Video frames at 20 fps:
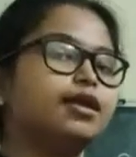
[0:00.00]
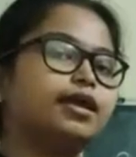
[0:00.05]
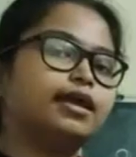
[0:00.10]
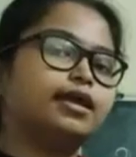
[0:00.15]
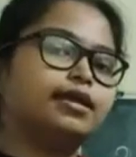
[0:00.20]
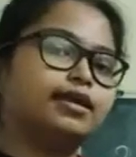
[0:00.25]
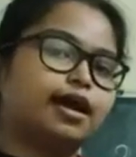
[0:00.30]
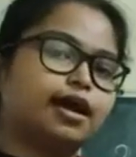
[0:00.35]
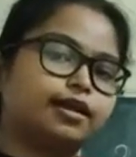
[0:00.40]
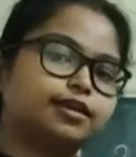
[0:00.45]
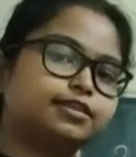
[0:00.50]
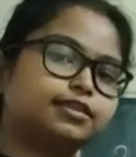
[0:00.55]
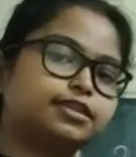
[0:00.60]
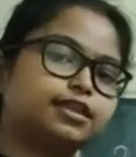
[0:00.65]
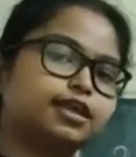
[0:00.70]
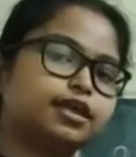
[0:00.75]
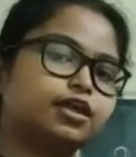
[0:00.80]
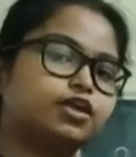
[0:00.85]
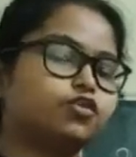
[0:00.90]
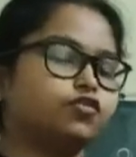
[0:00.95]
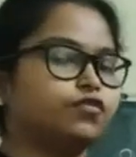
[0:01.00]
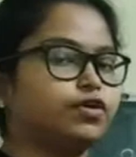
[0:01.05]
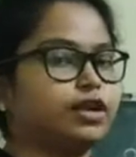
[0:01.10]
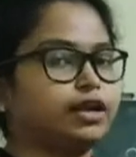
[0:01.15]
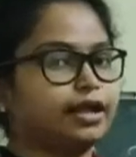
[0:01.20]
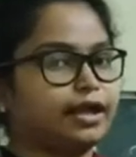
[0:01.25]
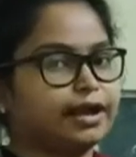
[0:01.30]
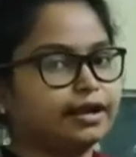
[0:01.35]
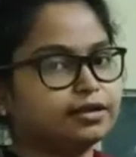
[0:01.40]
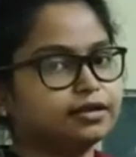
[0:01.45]
In R3 you
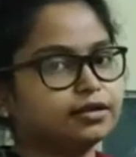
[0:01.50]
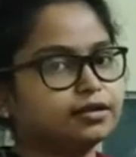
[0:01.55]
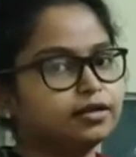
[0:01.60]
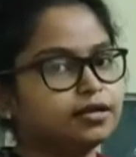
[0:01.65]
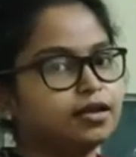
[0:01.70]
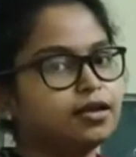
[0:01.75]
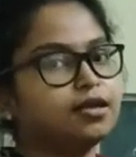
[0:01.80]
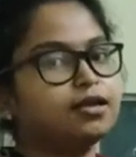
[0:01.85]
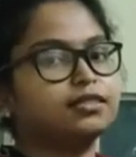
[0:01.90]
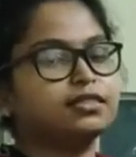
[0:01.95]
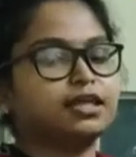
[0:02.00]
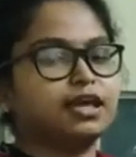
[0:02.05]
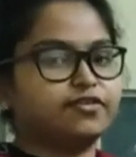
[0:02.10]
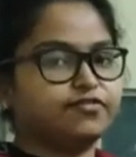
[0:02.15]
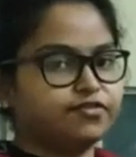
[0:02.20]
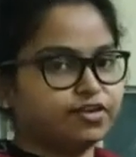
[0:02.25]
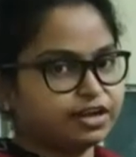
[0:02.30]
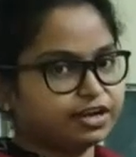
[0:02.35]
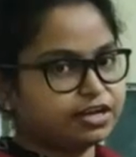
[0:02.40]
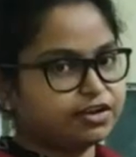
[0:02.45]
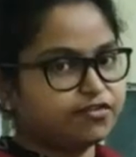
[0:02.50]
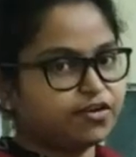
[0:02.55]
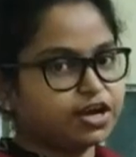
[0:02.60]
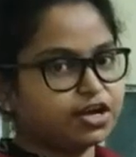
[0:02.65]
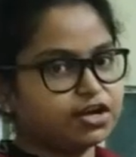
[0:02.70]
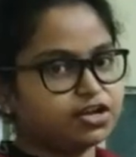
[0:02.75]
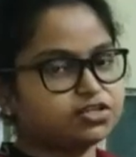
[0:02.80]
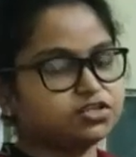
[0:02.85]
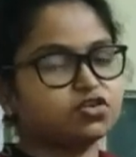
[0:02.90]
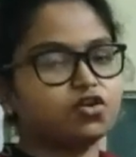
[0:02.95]
will get the effective
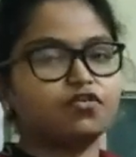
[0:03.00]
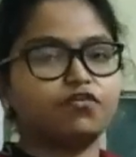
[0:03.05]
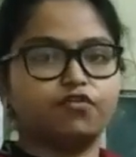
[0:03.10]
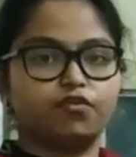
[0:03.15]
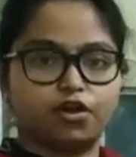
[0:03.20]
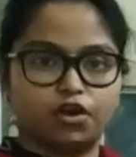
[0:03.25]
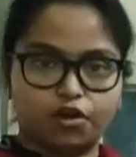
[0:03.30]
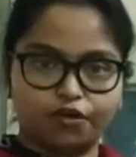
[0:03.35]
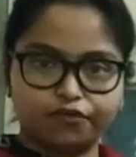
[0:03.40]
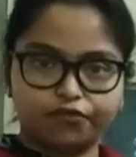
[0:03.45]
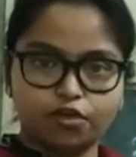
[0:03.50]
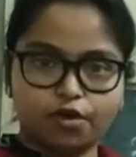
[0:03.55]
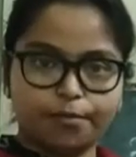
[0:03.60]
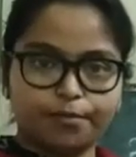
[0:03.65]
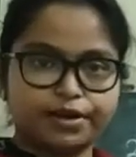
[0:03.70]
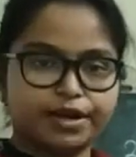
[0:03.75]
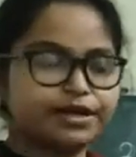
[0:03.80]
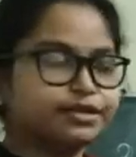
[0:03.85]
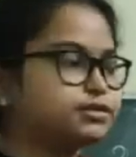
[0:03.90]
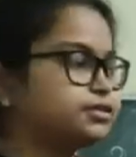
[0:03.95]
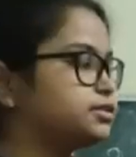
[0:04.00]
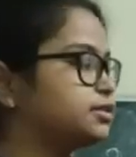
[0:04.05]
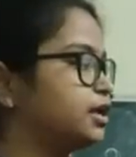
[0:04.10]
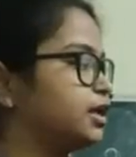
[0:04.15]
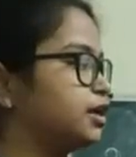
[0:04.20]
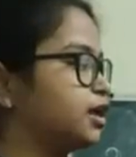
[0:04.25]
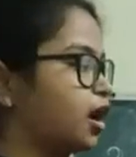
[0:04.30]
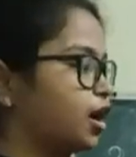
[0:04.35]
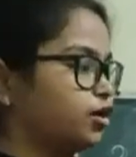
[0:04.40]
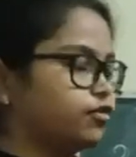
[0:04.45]
address of one of the operands.
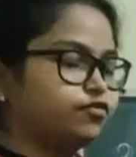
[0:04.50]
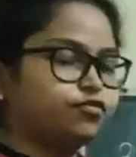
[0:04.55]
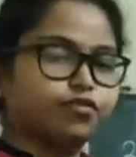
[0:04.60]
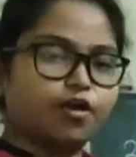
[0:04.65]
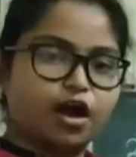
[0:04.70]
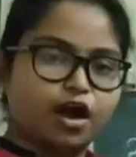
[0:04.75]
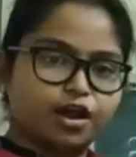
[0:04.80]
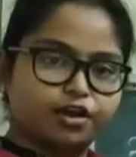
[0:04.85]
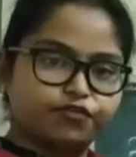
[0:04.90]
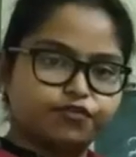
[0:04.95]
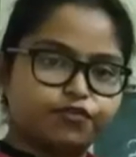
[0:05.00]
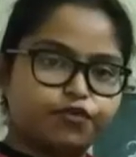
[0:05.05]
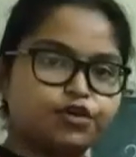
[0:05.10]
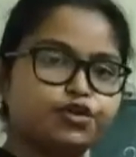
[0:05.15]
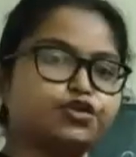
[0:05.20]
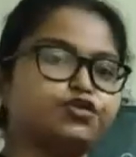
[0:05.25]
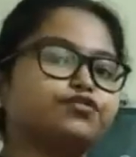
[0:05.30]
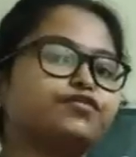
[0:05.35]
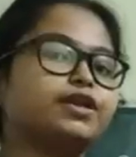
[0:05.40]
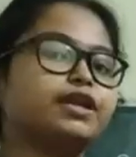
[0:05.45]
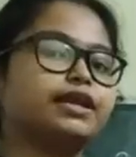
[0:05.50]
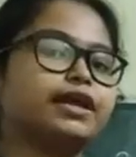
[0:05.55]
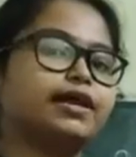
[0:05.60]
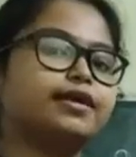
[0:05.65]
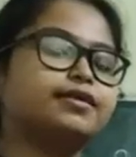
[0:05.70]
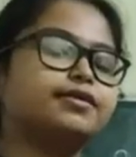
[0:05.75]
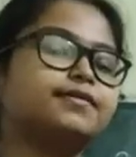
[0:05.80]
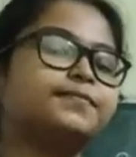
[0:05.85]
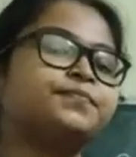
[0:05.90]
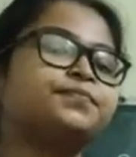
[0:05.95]
In R4 you will
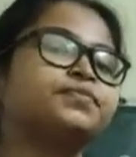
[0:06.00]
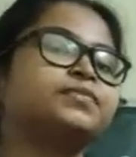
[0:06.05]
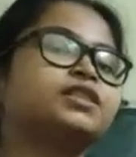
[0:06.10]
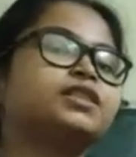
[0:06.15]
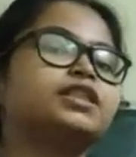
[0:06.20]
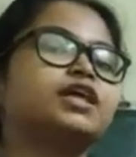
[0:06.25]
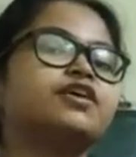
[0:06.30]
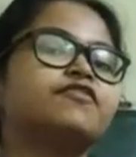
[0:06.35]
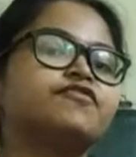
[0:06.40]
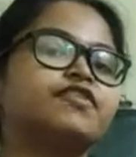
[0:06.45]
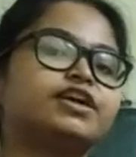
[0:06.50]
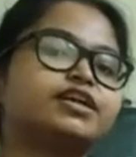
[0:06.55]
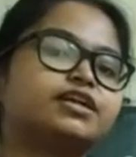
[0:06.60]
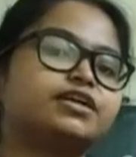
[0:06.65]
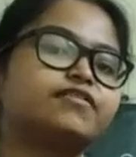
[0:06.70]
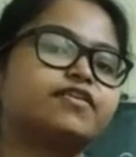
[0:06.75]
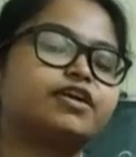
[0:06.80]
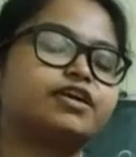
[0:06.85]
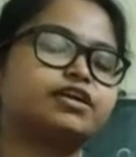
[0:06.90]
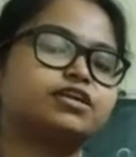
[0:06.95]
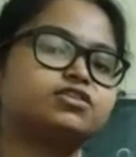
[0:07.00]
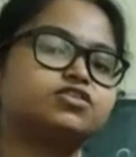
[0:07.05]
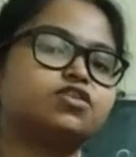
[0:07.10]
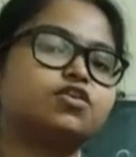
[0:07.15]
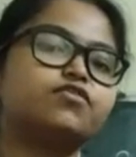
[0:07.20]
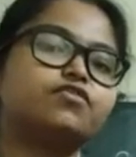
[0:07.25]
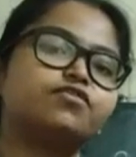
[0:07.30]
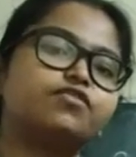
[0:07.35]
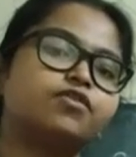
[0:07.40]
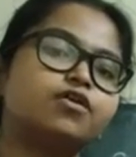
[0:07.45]
get the effective address
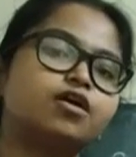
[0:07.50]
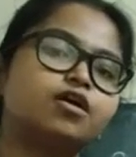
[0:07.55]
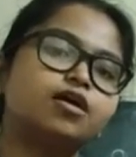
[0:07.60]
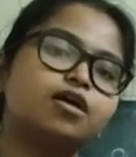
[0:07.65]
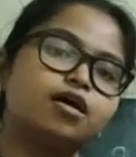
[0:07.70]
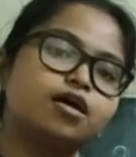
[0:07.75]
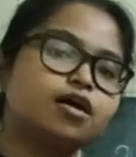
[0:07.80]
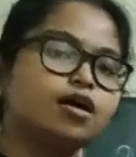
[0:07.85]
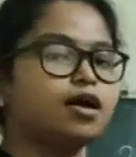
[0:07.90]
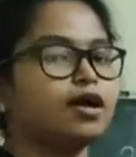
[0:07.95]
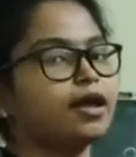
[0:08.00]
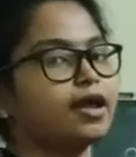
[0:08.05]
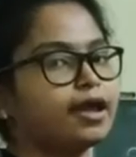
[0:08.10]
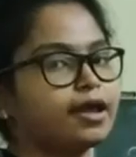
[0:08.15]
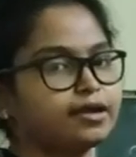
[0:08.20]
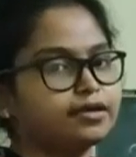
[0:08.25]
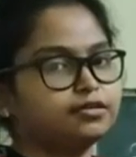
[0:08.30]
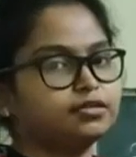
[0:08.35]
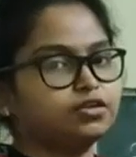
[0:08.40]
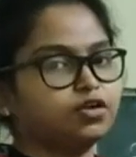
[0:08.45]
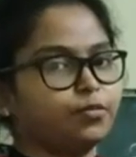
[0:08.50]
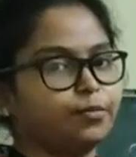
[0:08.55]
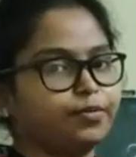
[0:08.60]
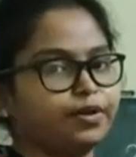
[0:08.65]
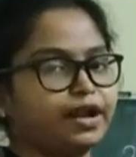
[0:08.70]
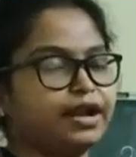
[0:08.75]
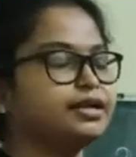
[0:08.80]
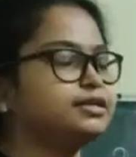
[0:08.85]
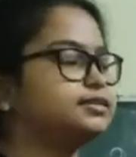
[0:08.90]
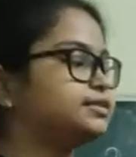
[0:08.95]
of another
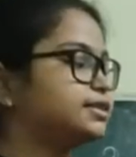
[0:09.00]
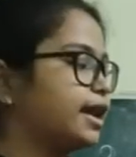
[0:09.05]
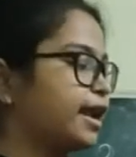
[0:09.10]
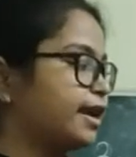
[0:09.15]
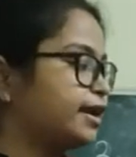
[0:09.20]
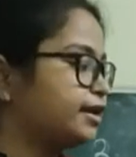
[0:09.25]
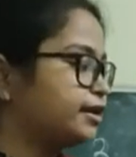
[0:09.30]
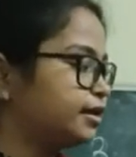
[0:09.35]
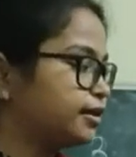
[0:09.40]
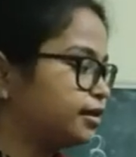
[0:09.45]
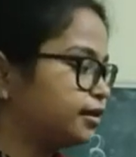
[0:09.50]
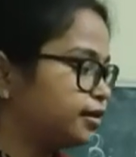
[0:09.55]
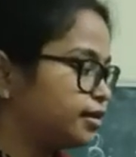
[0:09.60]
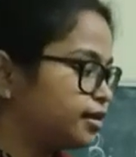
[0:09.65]
operand, and